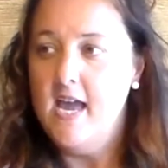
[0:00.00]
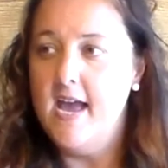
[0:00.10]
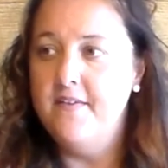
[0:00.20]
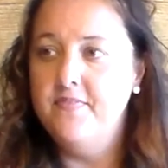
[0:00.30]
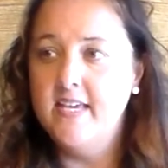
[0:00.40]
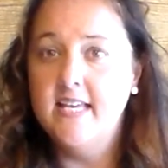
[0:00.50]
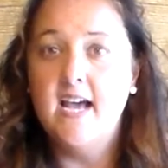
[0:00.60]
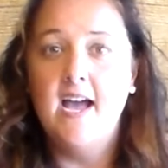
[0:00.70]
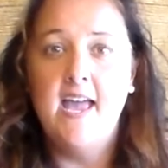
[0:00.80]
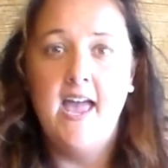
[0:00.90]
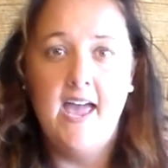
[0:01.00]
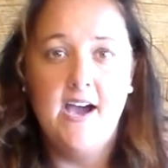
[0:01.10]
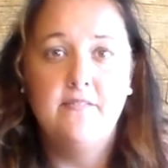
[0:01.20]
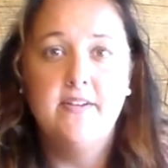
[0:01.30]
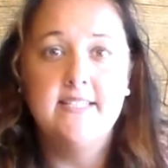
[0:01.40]
And then I
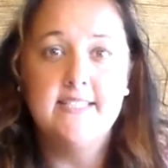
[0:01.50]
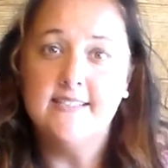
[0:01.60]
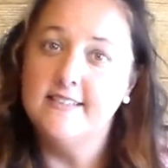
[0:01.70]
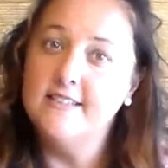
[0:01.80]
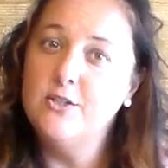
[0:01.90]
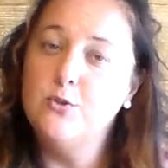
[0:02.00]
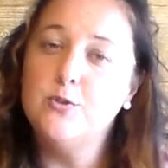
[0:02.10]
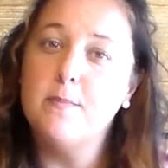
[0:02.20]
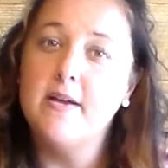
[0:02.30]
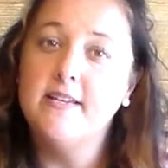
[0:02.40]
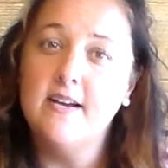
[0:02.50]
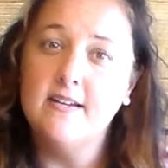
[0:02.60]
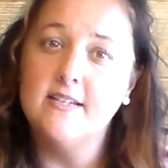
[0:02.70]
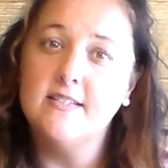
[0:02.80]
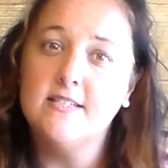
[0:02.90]
have Dylan, who's my
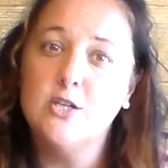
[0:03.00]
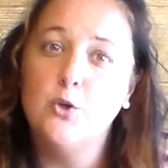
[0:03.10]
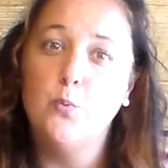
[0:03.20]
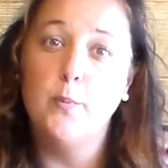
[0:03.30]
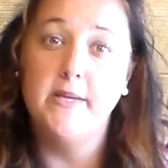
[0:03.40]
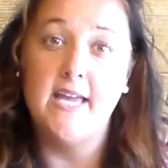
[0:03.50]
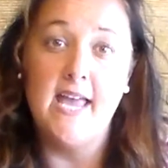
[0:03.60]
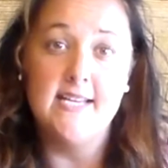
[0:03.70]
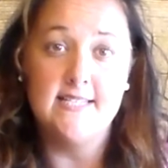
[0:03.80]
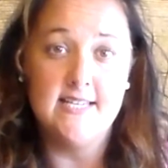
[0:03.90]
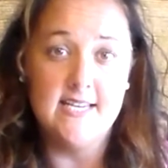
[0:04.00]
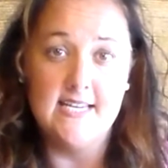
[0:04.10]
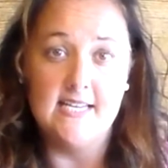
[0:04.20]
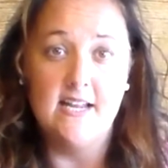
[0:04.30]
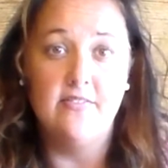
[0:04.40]
youngest, who will be
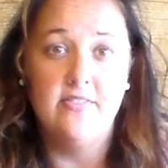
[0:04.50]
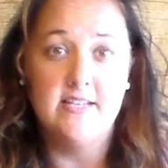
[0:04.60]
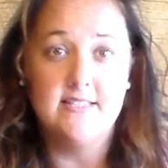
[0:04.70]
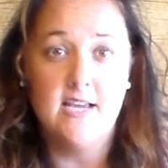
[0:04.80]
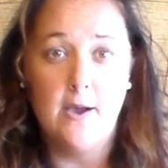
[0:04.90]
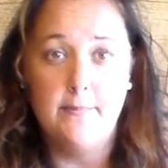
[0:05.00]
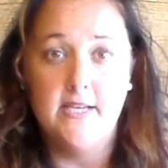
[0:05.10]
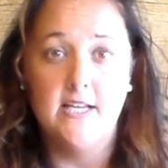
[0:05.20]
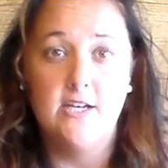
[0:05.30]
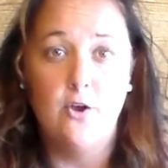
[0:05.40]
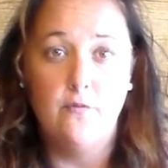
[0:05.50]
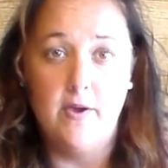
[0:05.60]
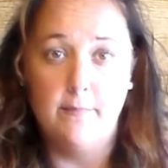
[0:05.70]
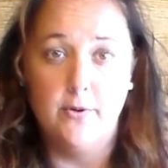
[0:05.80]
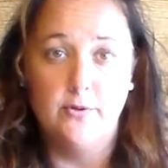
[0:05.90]
18 this coming
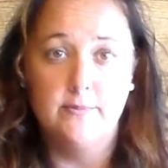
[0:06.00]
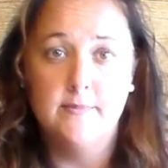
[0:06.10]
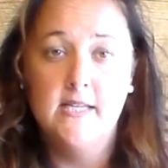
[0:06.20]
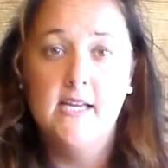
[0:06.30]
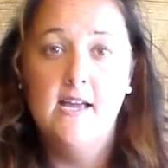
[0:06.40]
November.